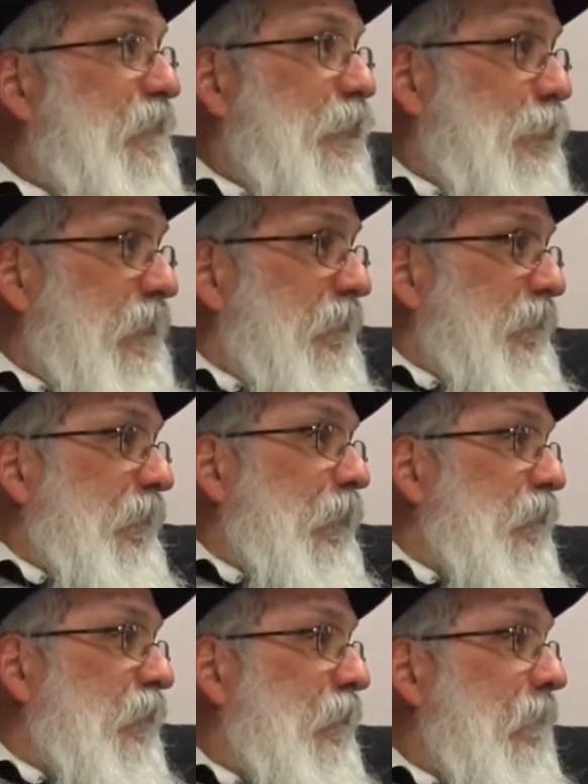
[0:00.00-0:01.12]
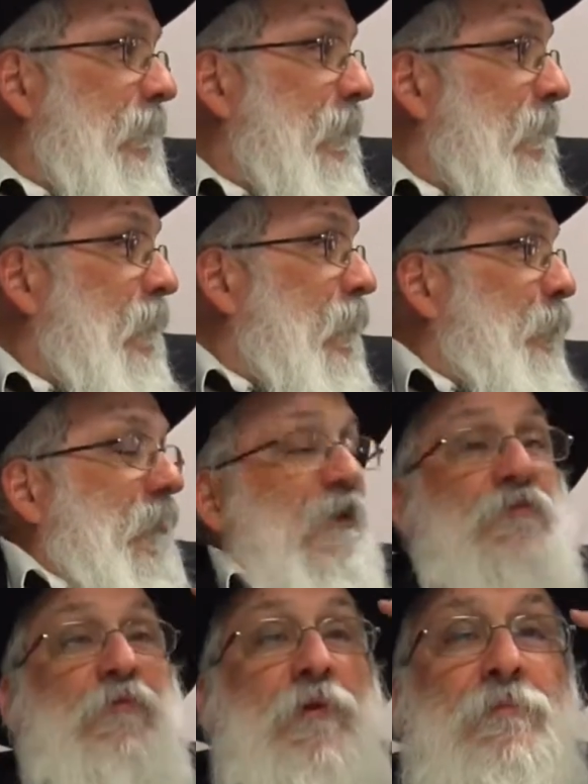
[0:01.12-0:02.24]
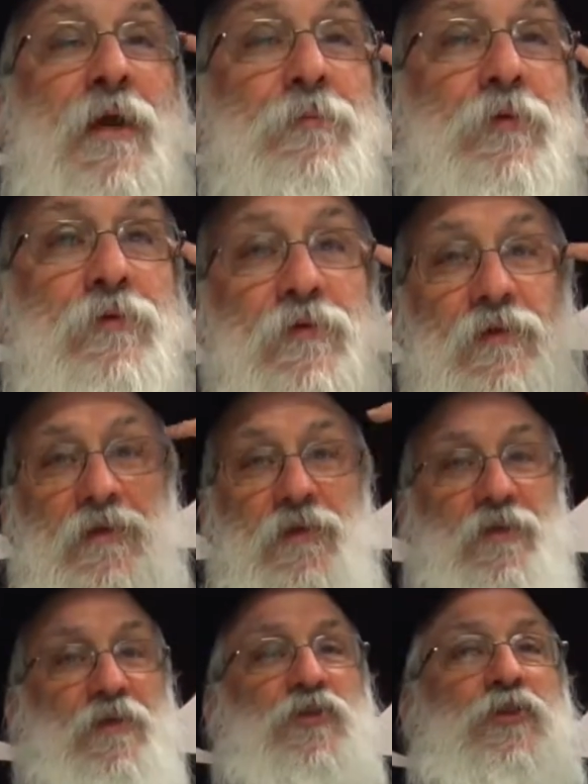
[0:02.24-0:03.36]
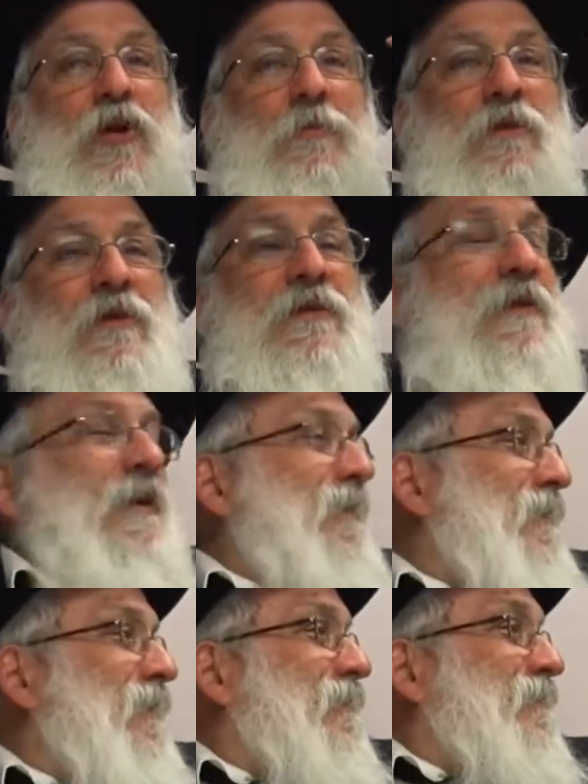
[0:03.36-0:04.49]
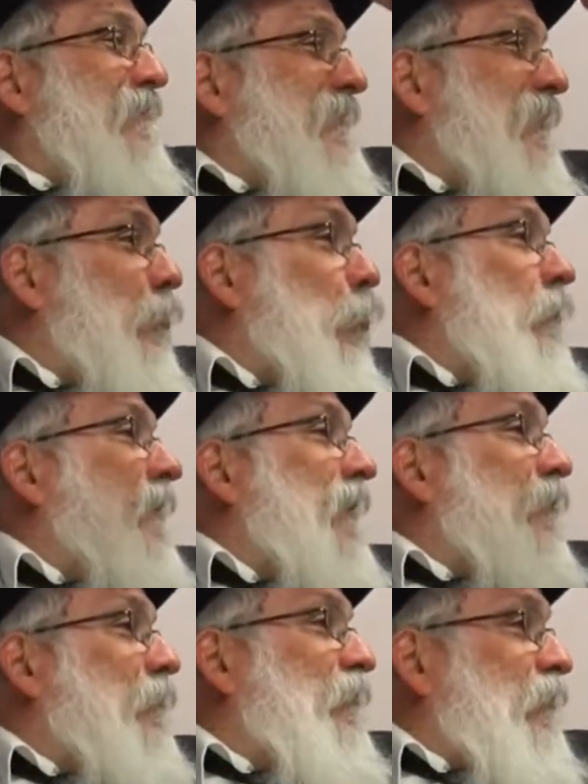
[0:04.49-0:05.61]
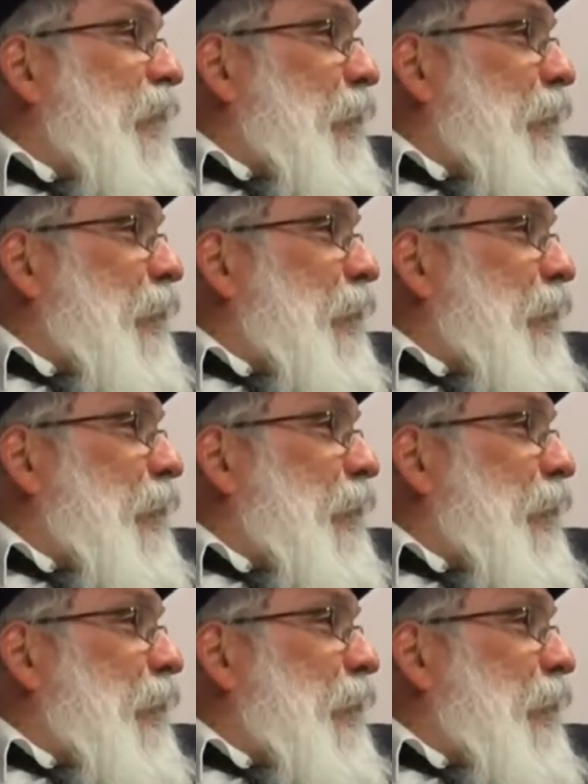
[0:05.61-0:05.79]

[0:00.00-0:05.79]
Wood that floats. But you have to remember, you know, just think all the animals in the